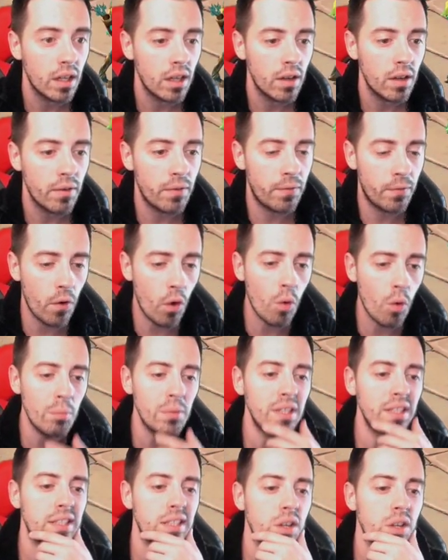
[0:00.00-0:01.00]
Four
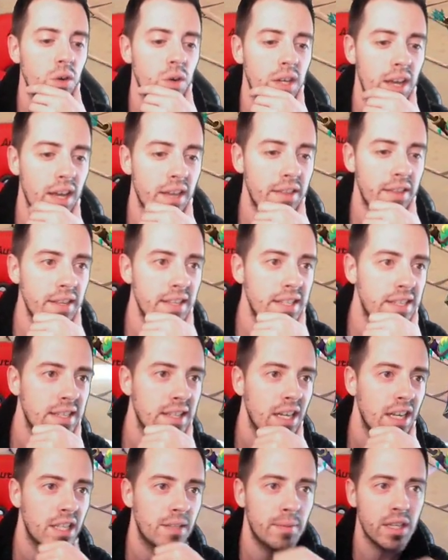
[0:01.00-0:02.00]
bleeds. Okay, this is
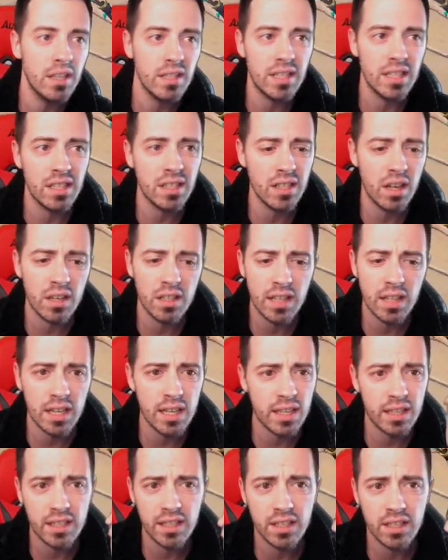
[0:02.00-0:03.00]
nice because he's gonna die
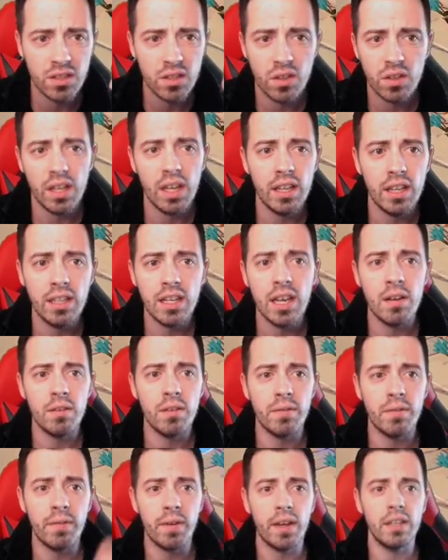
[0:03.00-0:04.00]
at his turn and now
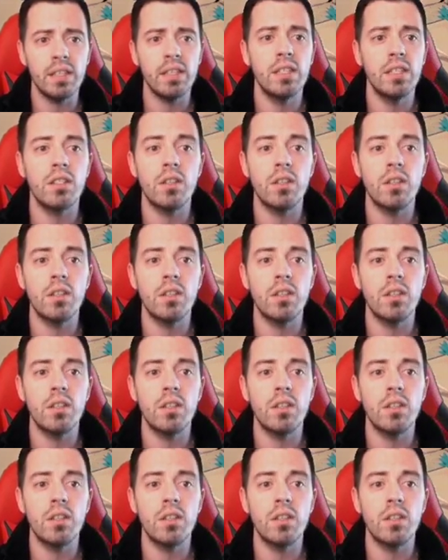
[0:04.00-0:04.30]
the fight is